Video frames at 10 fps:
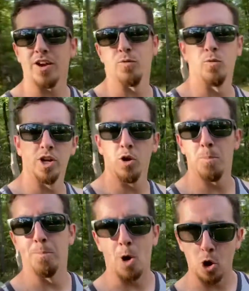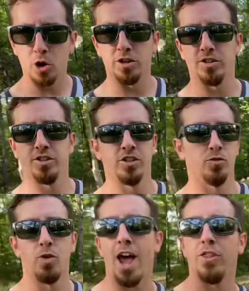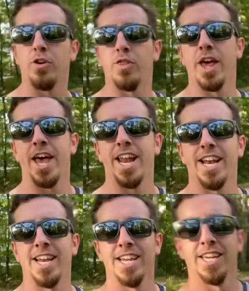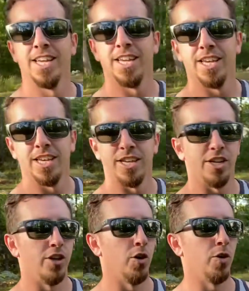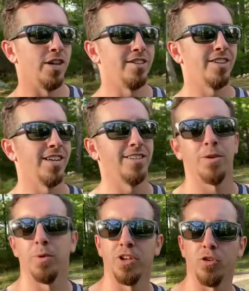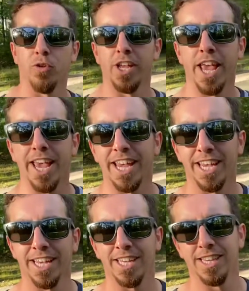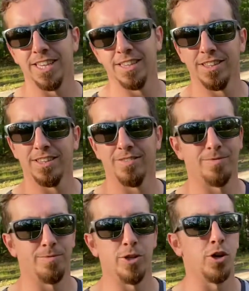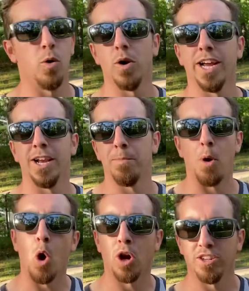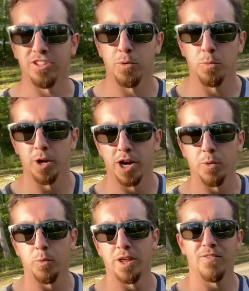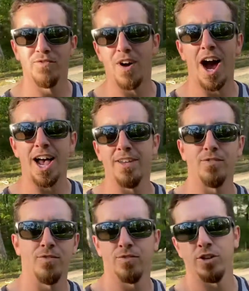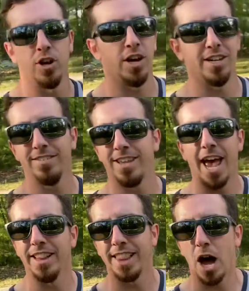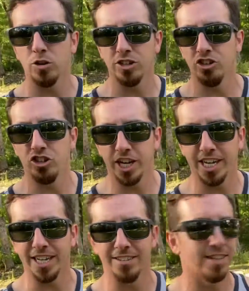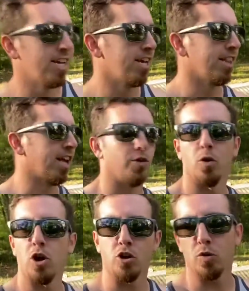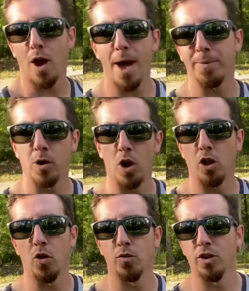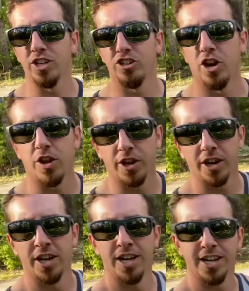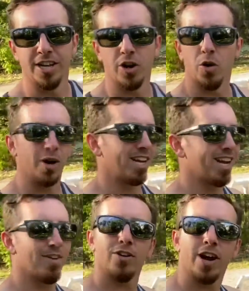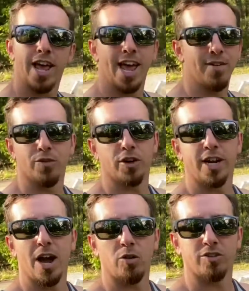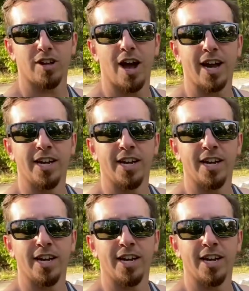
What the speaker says: real birds rather than, these things that we create in a barn somewhere with 5 to 10,000 chickens that are all crapping all over each other, and never ever get outside,